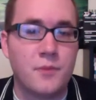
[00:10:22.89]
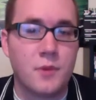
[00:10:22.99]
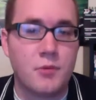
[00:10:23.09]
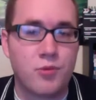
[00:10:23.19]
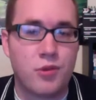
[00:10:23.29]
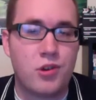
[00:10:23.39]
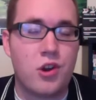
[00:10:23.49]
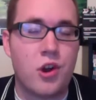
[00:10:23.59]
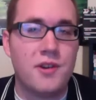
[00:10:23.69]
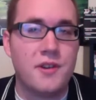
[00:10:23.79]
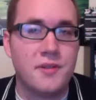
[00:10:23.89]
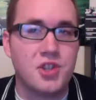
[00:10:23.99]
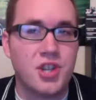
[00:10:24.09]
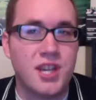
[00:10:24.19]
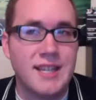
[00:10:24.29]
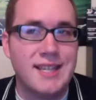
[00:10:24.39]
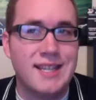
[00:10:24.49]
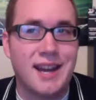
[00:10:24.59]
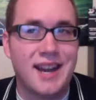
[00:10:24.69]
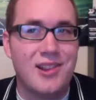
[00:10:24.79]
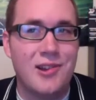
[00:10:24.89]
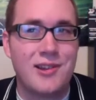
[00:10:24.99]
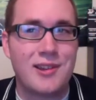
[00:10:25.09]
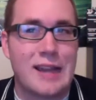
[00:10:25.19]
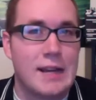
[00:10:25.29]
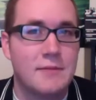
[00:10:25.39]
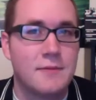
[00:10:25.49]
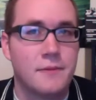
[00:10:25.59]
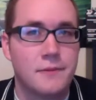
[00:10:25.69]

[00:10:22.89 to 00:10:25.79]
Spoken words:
regarding the cheesy dialogue and kind of